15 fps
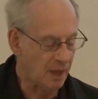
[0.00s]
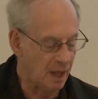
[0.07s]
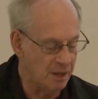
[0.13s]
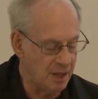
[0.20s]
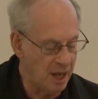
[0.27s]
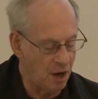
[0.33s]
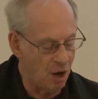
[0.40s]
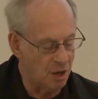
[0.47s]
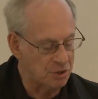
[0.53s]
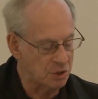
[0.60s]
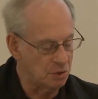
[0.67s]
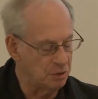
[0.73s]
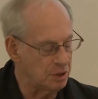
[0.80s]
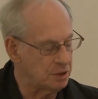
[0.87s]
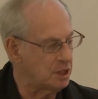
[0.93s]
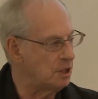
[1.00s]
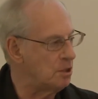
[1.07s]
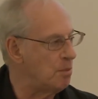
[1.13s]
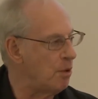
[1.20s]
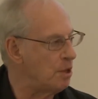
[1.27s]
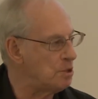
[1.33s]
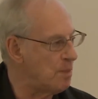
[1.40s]
They also looked at the
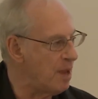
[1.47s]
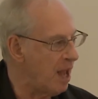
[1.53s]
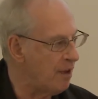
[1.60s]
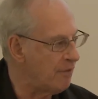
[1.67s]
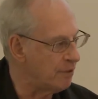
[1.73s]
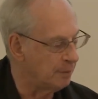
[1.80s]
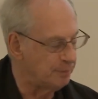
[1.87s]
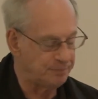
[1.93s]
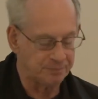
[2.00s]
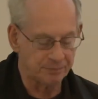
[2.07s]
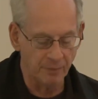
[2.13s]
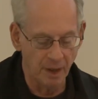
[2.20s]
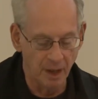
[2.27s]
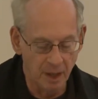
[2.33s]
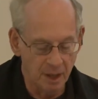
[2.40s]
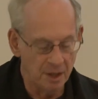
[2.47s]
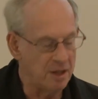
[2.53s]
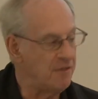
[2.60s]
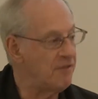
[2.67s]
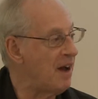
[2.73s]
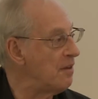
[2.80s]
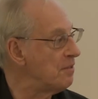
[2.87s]
boys' behavior.
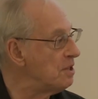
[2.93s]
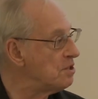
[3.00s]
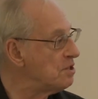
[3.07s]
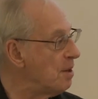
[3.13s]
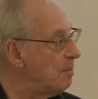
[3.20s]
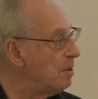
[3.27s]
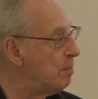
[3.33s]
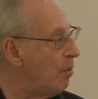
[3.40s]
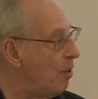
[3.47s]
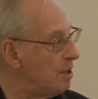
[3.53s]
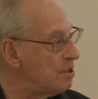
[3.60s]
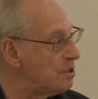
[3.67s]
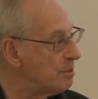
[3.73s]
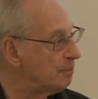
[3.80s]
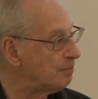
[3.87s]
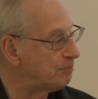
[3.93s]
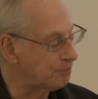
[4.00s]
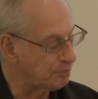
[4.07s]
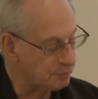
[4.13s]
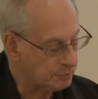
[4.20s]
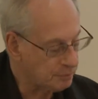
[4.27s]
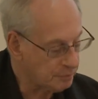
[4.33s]
They found that some of the boys
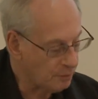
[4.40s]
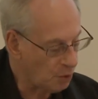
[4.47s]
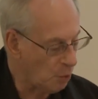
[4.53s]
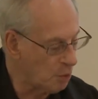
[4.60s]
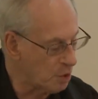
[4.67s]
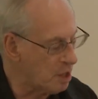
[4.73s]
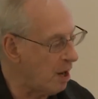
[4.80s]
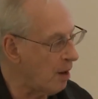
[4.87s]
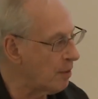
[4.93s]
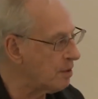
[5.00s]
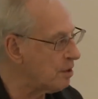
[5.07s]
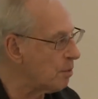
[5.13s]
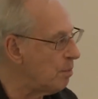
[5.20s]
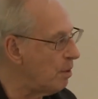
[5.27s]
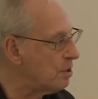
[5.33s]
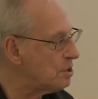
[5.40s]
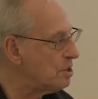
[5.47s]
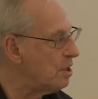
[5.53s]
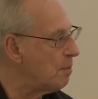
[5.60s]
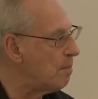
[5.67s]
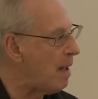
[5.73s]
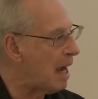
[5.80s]
were carrying their books in
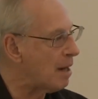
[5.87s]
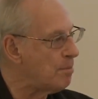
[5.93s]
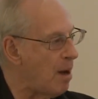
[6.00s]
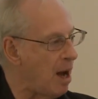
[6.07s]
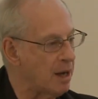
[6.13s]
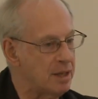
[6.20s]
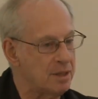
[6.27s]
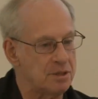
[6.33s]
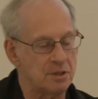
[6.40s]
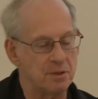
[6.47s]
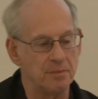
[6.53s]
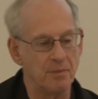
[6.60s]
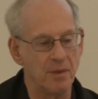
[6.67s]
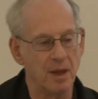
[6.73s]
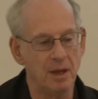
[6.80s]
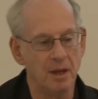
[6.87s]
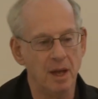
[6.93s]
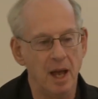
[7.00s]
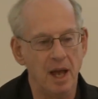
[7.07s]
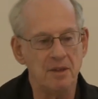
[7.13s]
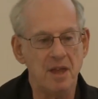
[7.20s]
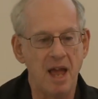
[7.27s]
their back pockets,
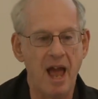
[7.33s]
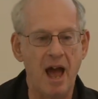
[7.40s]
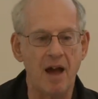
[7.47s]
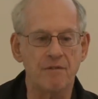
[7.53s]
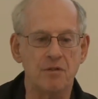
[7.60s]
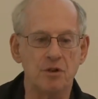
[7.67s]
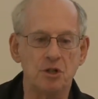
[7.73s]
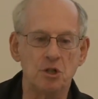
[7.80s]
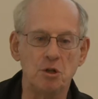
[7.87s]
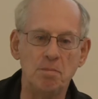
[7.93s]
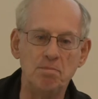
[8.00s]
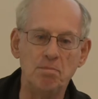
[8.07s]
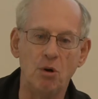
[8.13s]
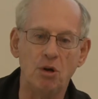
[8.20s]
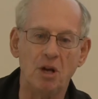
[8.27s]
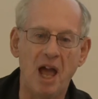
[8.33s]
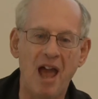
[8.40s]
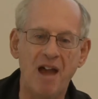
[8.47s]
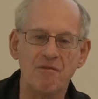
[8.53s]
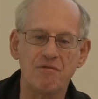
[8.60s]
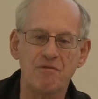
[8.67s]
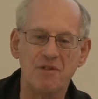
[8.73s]
and they averaged a book
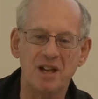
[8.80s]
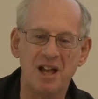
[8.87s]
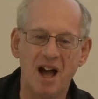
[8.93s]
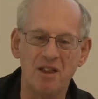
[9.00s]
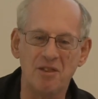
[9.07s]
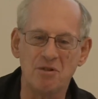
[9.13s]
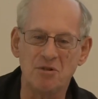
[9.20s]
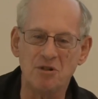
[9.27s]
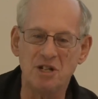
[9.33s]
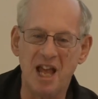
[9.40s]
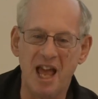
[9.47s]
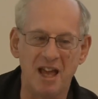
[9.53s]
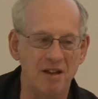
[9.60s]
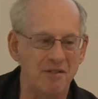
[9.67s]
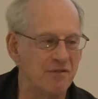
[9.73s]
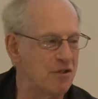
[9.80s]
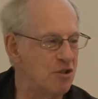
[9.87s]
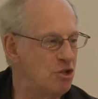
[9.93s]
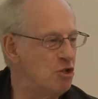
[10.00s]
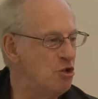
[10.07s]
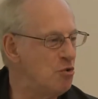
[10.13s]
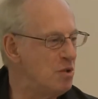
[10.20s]
every other day for
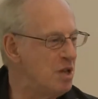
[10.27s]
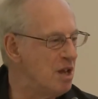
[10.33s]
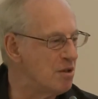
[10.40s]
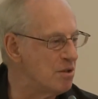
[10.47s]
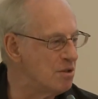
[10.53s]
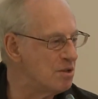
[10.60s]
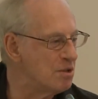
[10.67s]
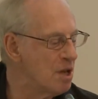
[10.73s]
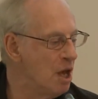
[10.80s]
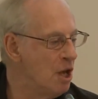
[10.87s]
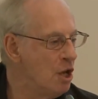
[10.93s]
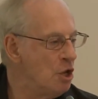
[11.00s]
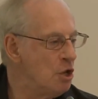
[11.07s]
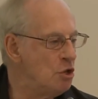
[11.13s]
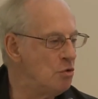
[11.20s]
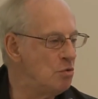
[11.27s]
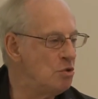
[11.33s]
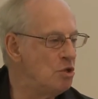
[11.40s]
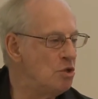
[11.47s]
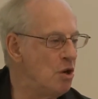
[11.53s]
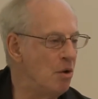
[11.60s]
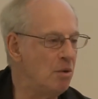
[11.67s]
2 years. You
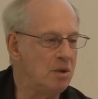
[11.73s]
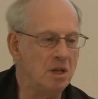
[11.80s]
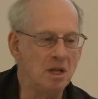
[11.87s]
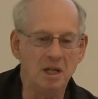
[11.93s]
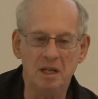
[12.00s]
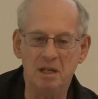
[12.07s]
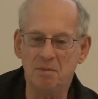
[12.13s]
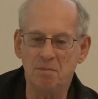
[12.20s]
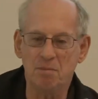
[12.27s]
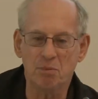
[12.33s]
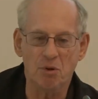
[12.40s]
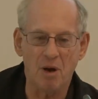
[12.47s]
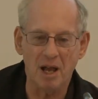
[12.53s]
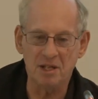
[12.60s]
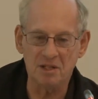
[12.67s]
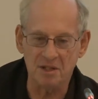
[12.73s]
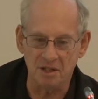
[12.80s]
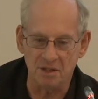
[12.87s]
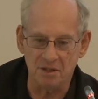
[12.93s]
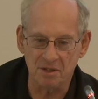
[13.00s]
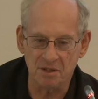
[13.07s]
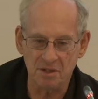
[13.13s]
don't need
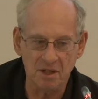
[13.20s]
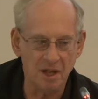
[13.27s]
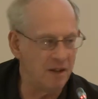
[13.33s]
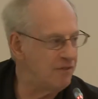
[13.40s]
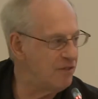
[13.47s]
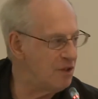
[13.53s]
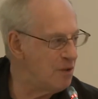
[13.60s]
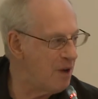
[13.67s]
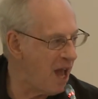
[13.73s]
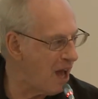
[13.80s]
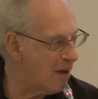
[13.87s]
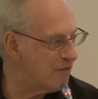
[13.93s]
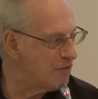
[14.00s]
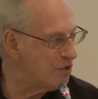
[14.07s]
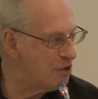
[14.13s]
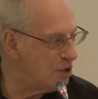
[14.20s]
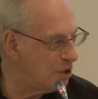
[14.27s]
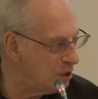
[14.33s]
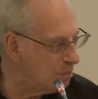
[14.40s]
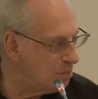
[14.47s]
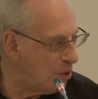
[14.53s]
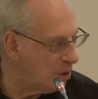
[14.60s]
prizes if you have
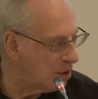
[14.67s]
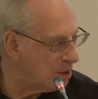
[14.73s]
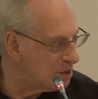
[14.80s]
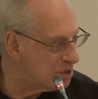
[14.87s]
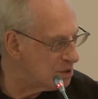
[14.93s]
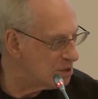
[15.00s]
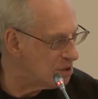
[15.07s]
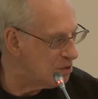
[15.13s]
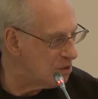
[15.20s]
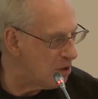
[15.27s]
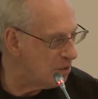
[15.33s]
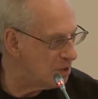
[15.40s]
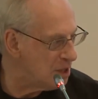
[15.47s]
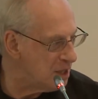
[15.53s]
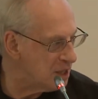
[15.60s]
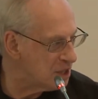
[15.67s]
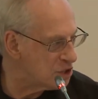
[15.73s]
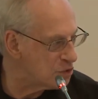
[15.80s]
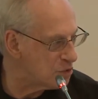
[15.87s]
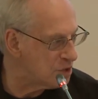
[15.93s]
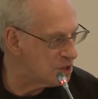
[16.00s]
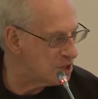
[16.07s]
good books. You don't need
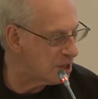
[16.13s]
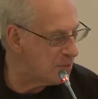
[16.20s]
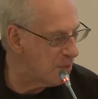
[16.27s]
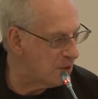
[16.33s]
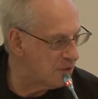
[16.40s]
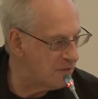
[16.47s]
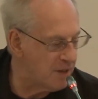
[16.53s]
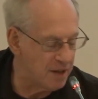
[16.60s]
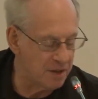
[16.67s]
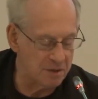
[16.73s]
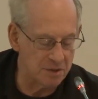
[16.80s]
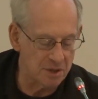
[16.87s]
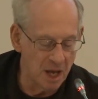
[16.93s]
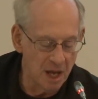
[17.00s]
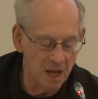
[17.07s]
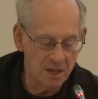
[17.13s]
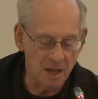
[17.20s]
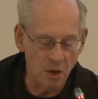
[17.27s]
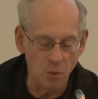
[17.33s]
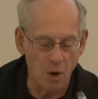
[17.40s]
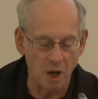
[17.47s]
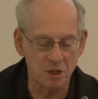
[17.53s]
extrinsic motivators. They
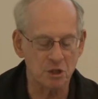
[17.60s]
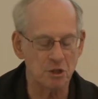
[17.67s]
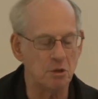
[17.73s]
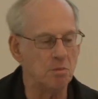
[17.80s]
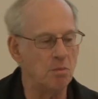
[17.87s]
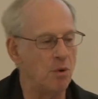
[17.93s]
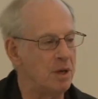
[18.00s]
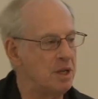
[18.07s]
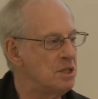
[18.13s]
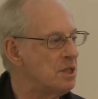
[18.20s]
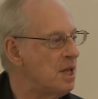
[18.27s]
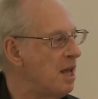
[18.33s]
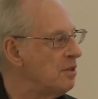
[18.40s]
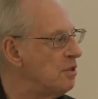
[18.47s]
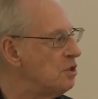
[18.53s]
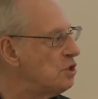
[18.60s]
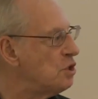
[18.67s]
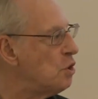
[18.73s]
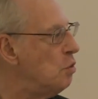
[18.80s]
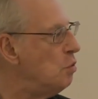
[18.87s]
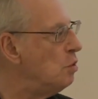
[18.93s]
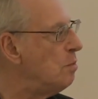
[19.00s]
watched the boys at the
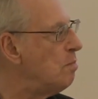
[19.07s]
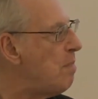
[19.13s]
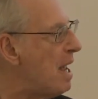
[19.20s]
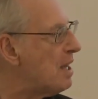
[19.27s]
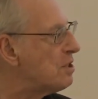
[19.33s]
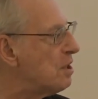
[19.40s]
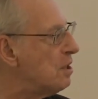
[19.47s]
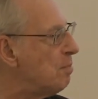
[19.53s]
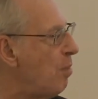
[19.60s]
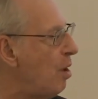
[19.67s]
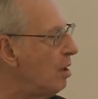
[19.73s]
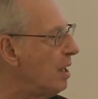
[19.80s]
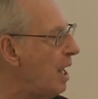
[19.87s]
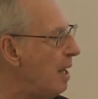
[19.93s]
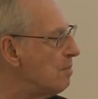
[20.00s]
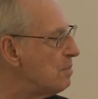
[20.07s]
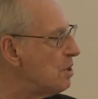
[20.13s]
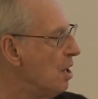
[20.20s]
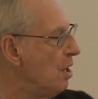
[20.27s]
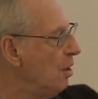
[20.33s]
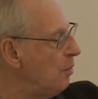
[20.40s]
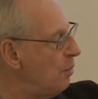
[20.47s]
school basketball games
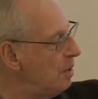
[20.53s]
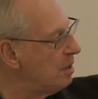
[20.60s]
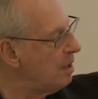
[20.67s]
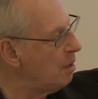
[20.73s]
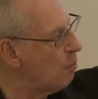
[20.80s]
when they